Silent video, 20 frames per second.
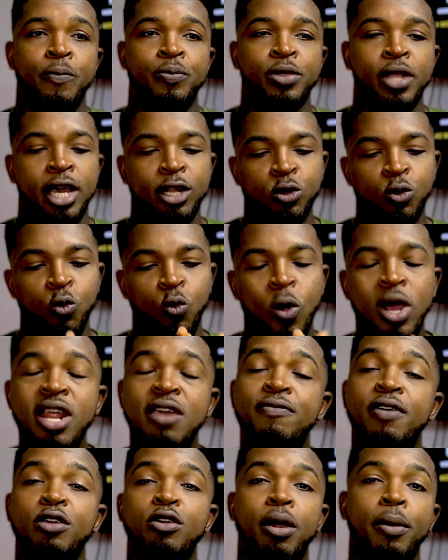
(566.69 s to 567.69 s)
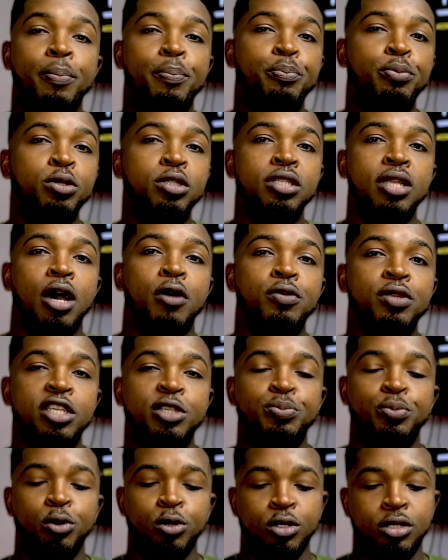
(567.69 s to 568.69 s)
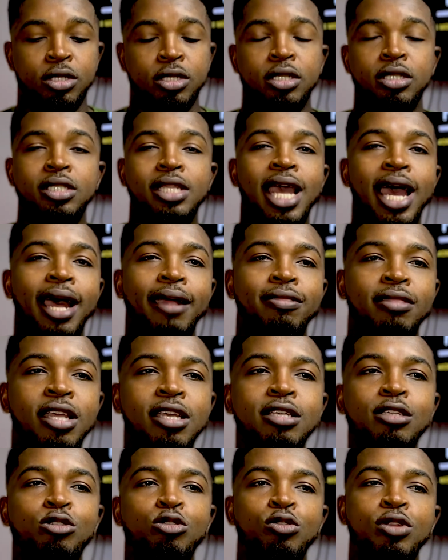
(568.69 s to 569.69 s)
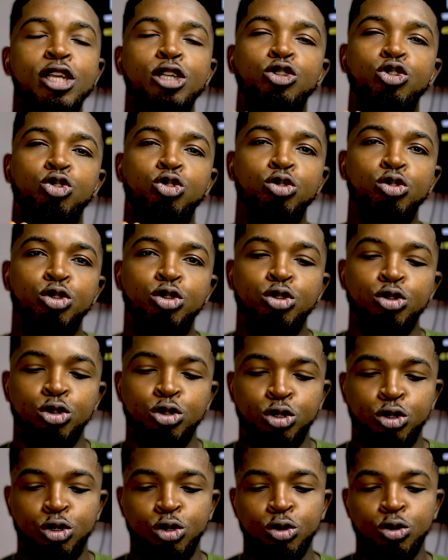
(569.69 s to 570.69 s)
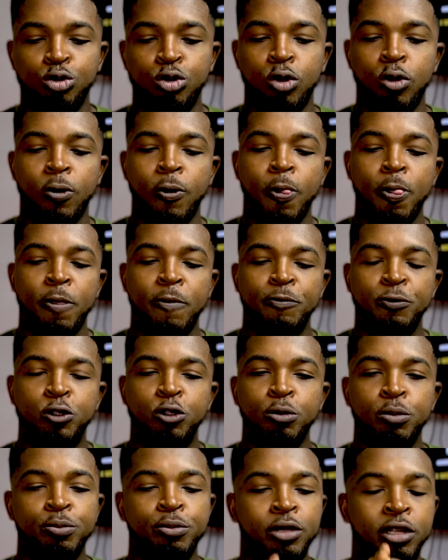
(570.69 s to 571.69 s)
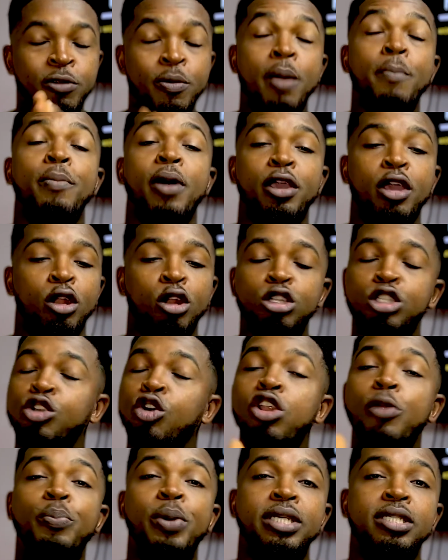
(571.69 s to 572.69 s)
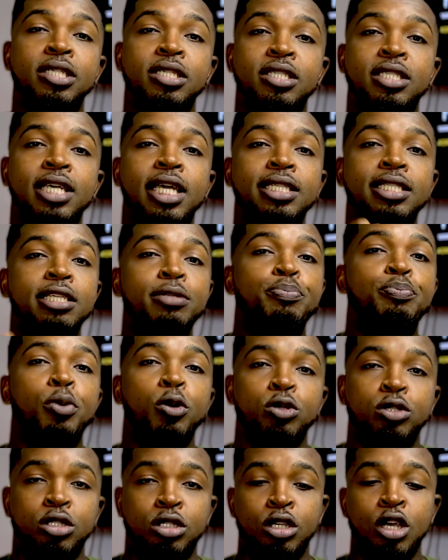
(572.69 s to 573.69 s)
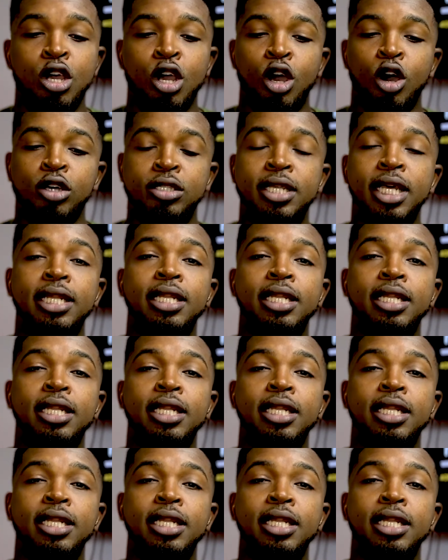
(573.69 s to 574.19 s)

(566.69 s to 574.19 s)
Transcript: And whenever you are putting out this post, there are things you need to do to remember. You're not the only person sending posts or